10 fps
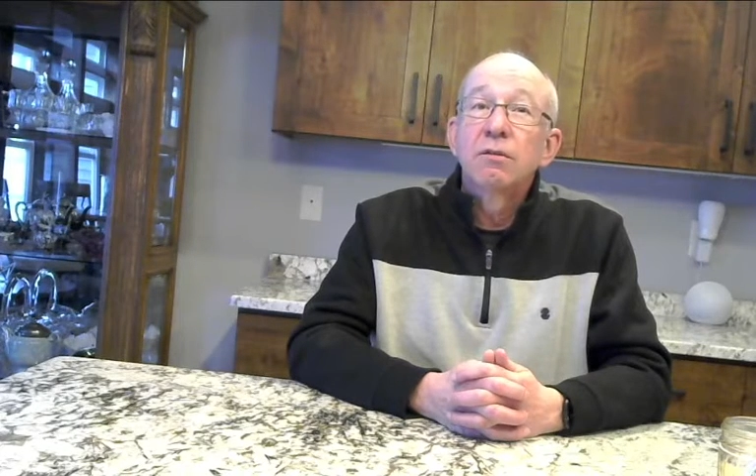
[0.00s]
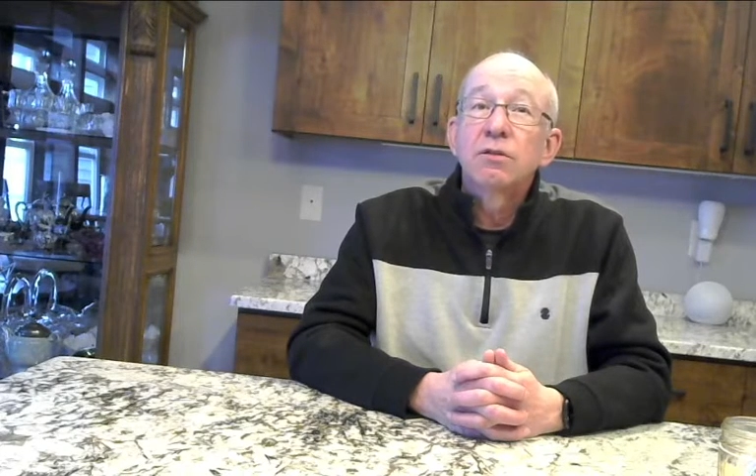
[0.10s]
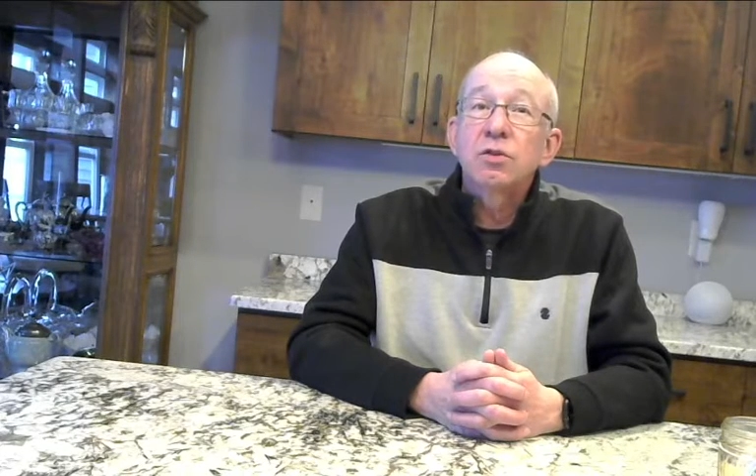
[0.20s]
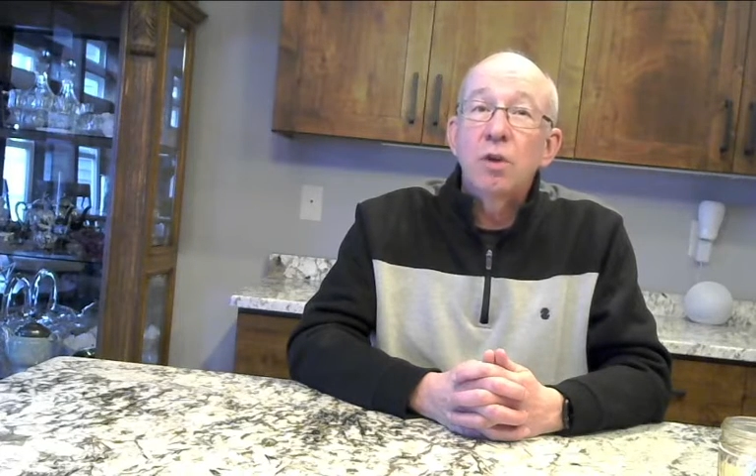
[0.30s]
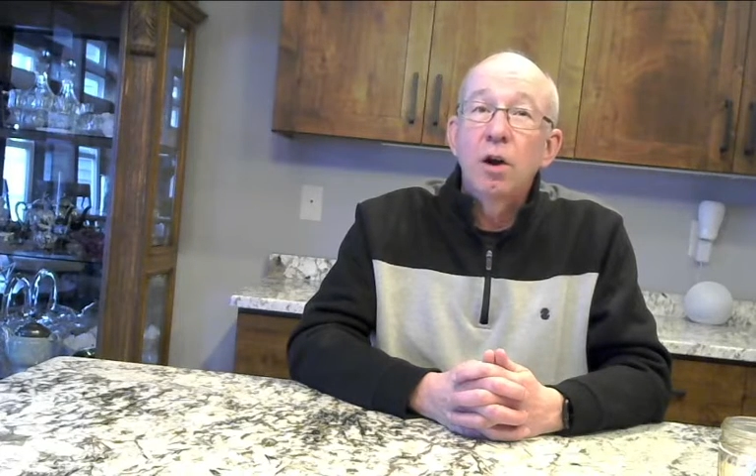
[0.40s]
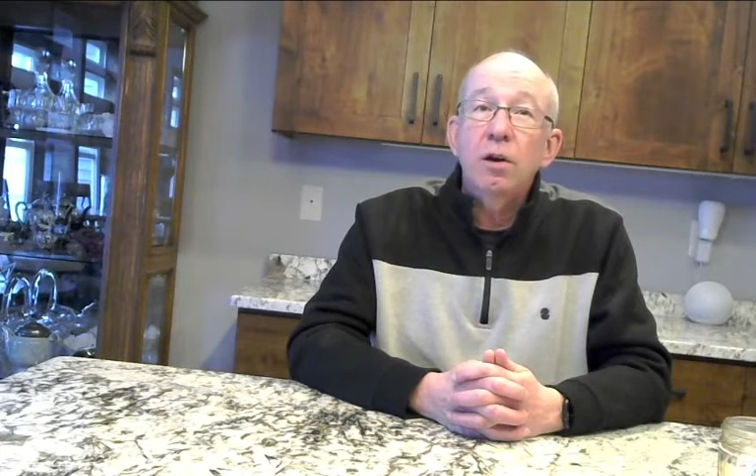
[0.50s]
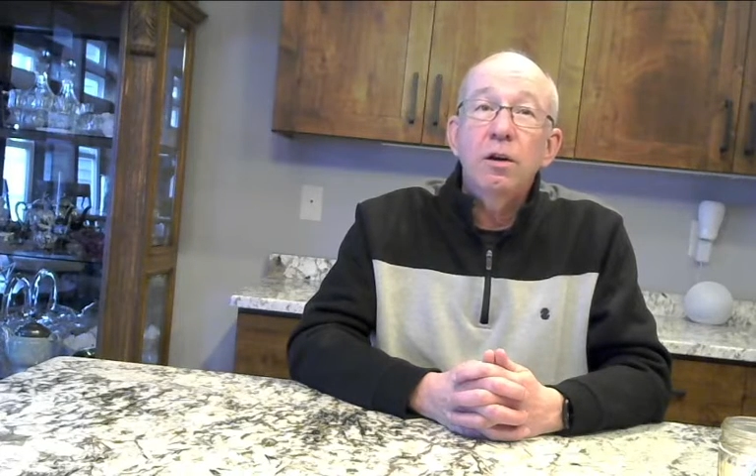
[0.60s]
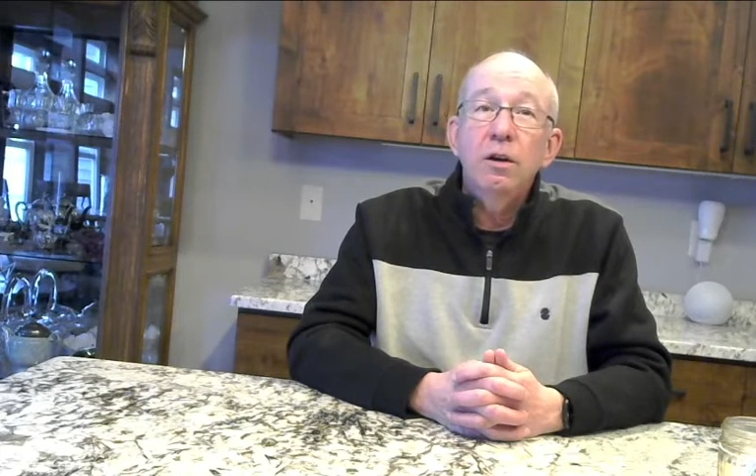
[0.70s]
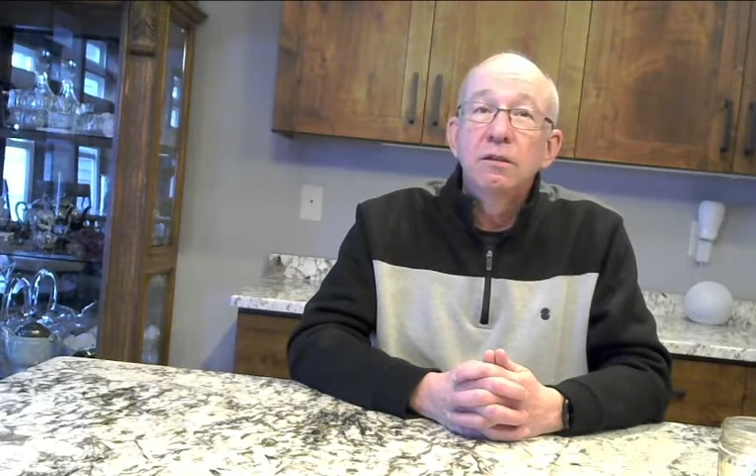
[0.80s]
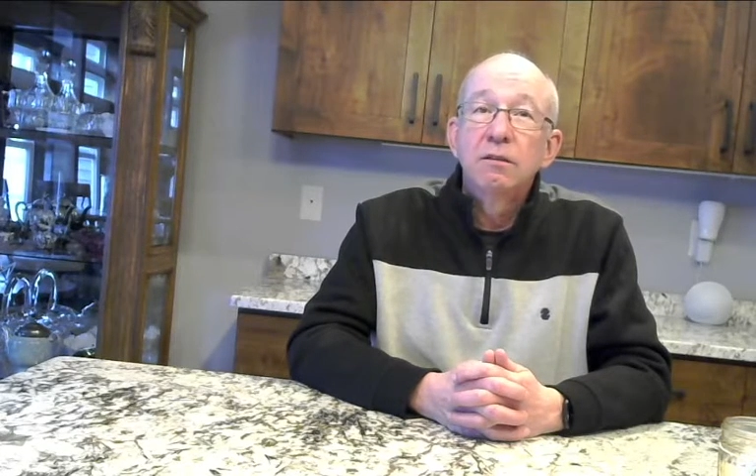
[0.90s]

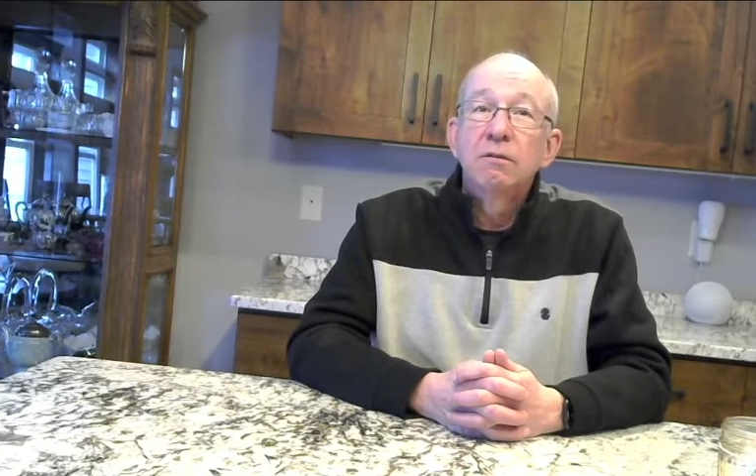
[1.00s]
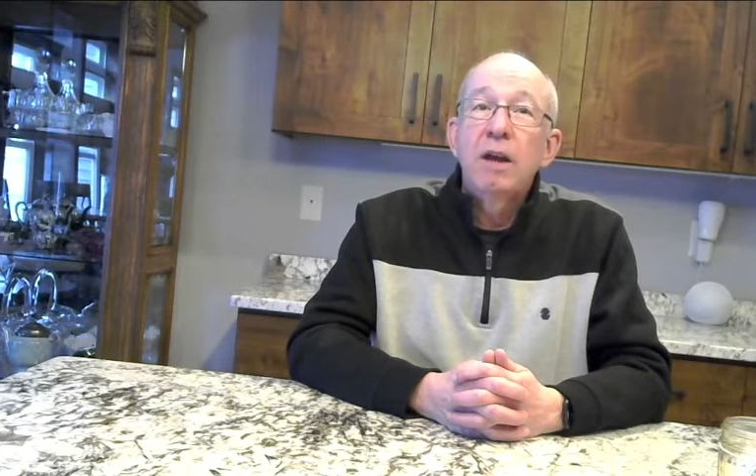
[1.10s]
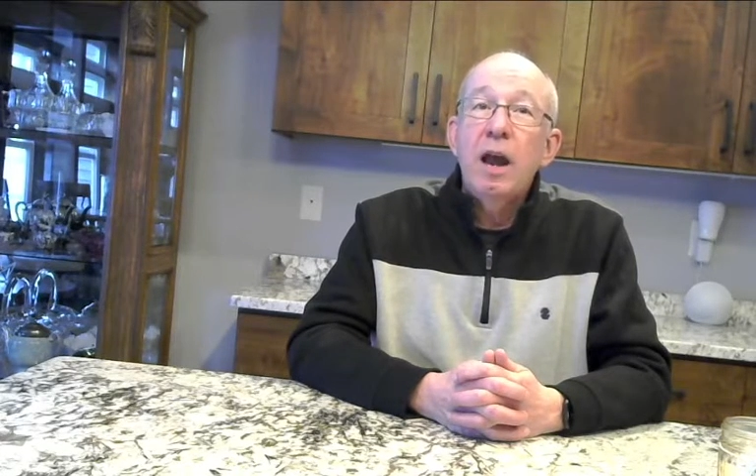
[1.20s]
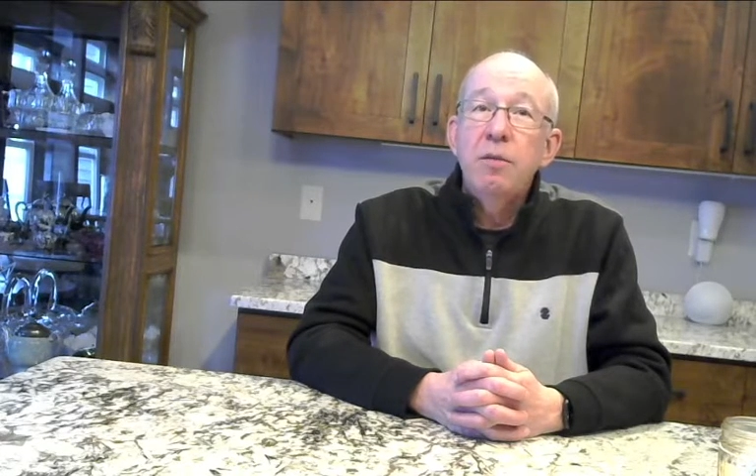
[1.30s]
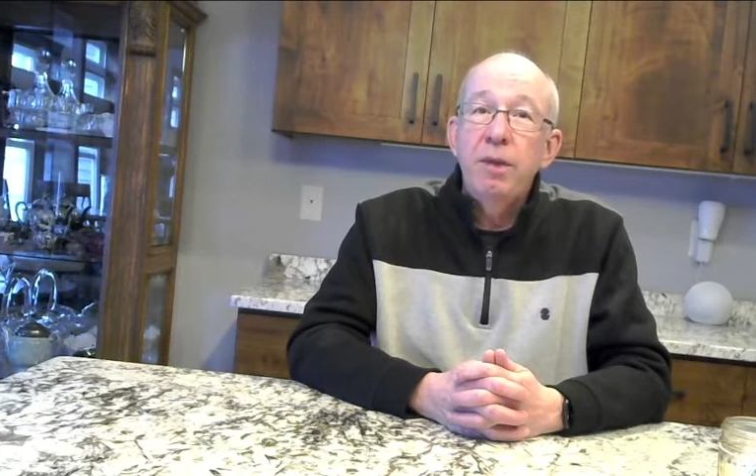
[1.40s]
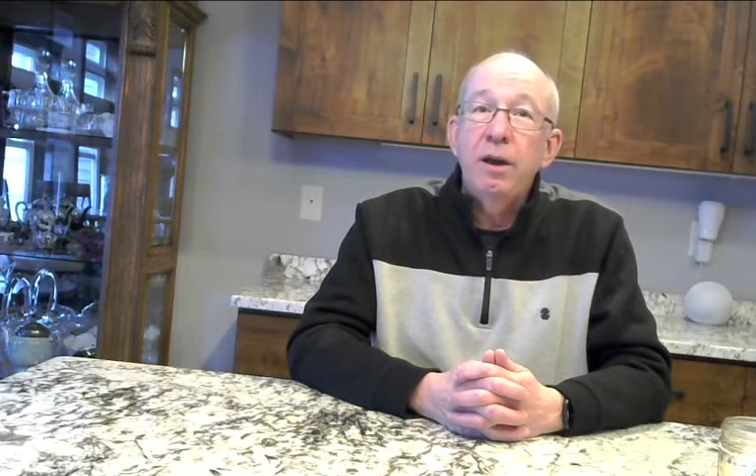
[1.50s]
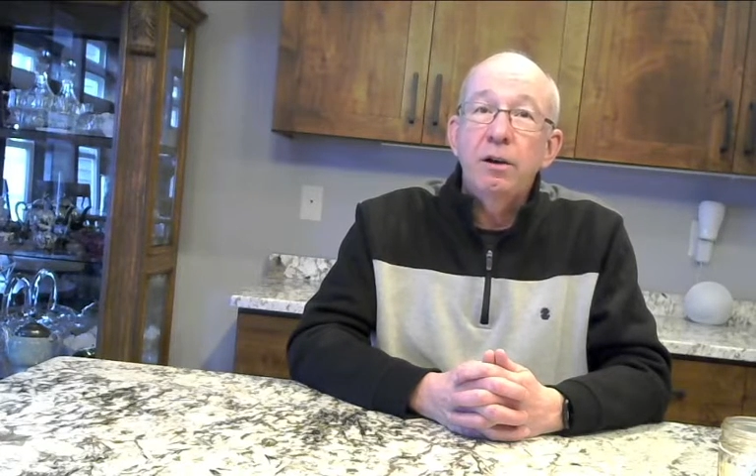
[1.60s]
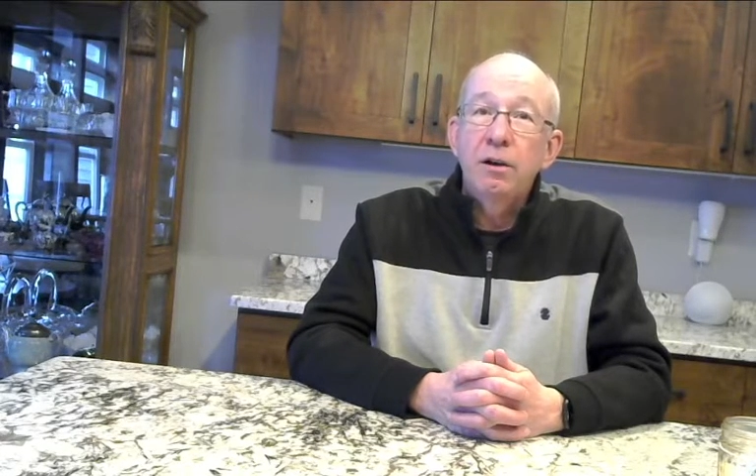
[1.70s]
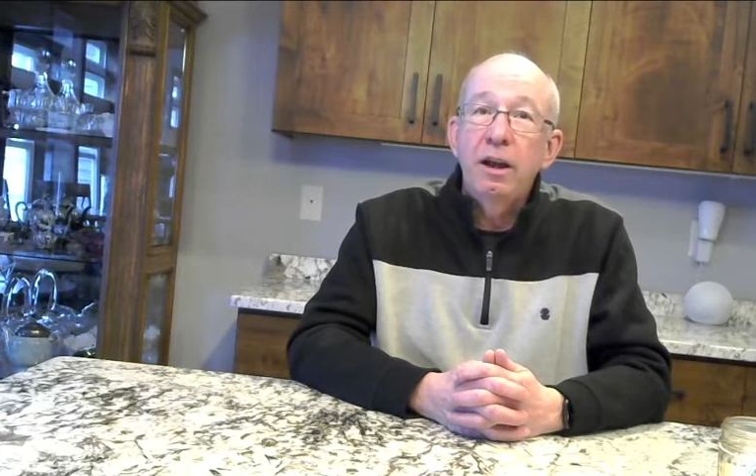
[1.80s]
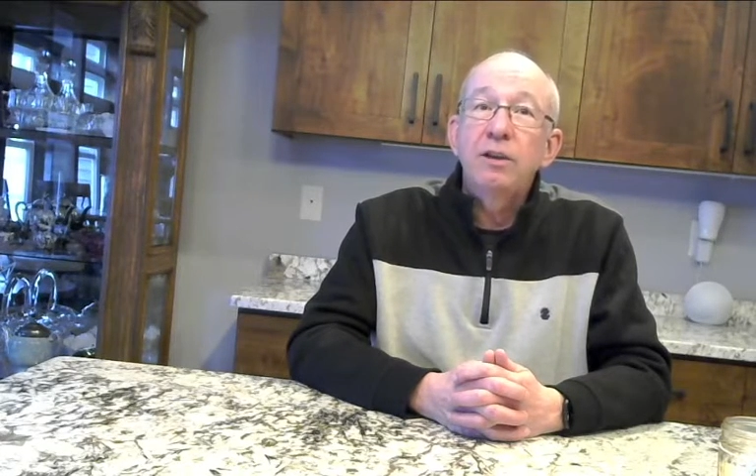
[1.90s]
stronger and
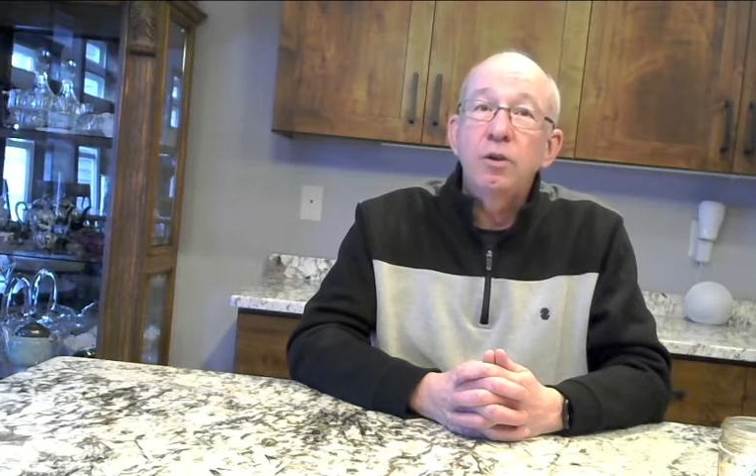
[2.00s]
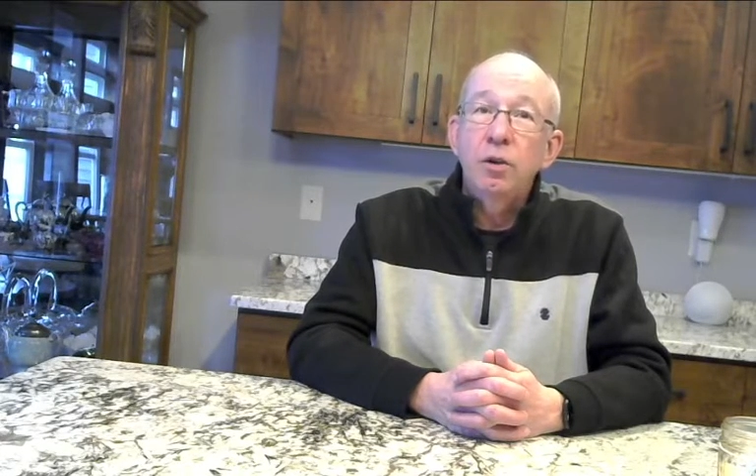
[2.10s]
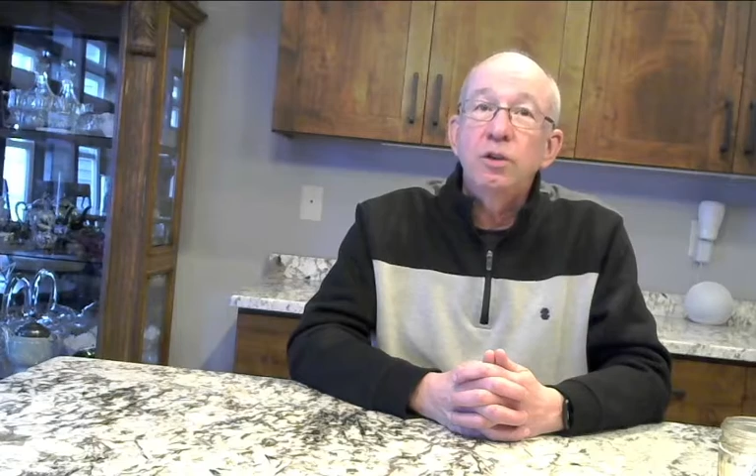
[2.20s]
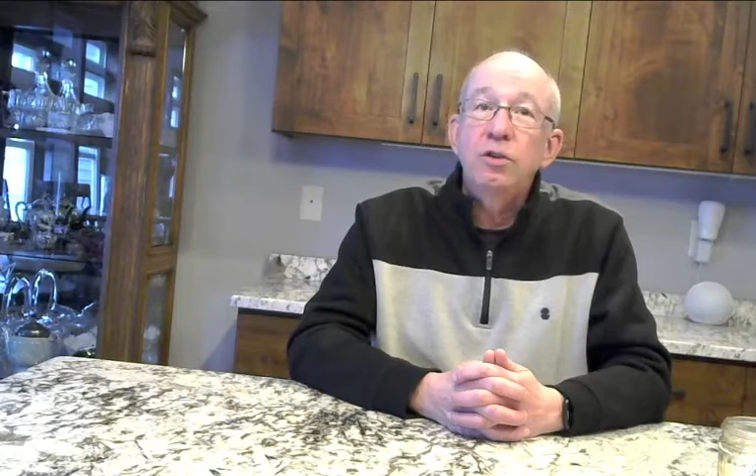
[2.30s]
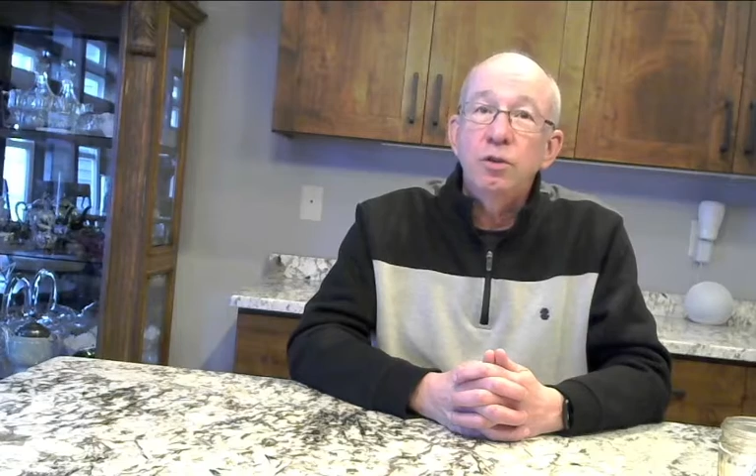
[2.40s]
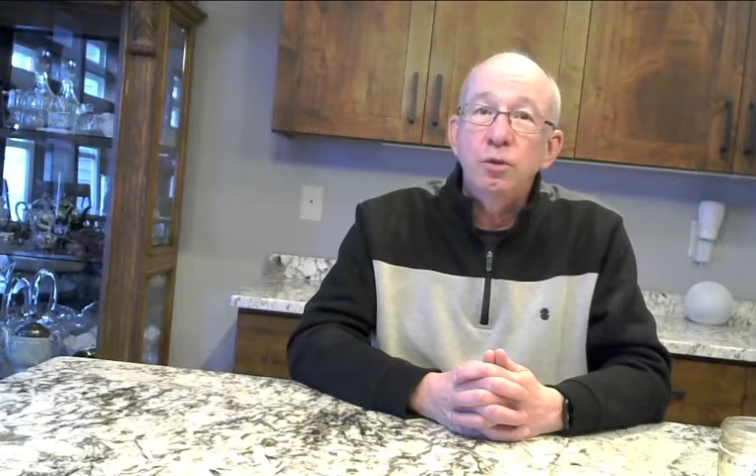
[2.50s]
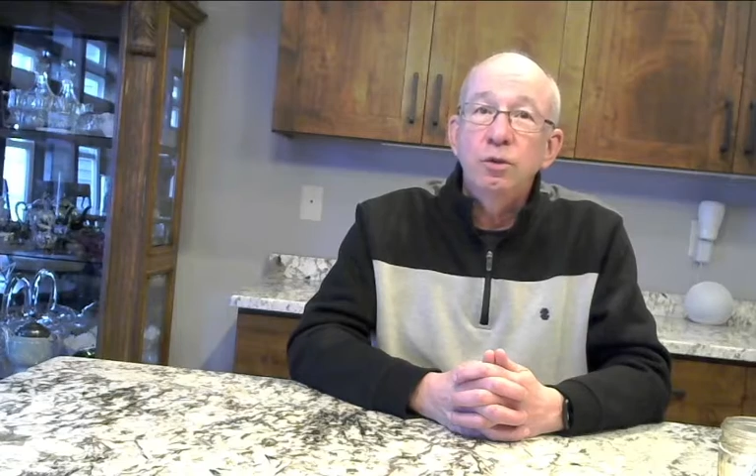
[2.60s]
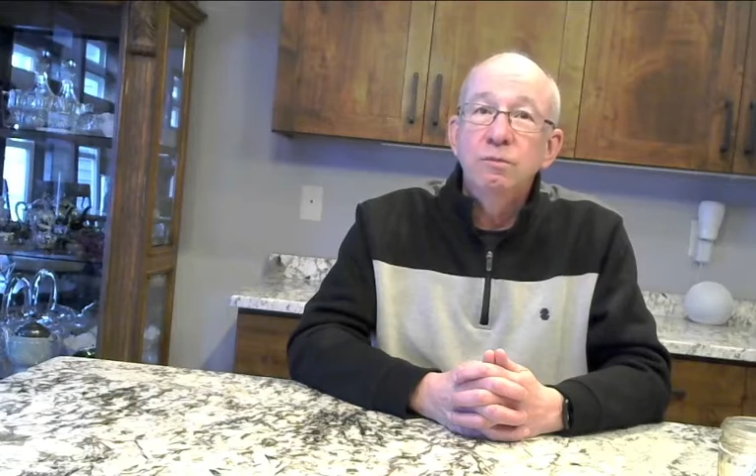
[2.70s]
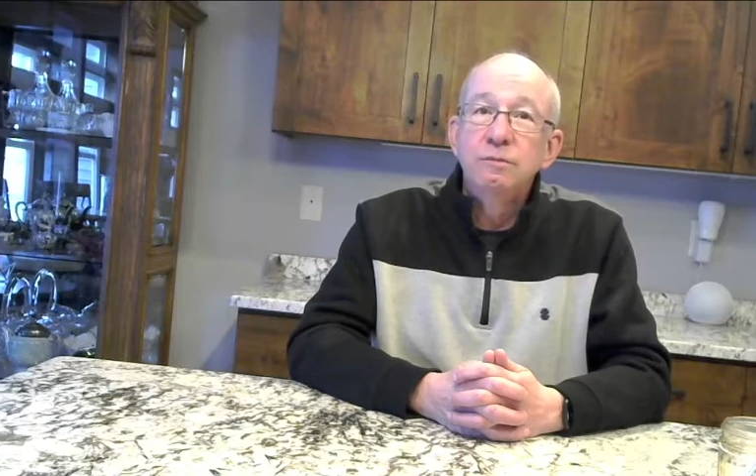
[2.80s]
better and good too.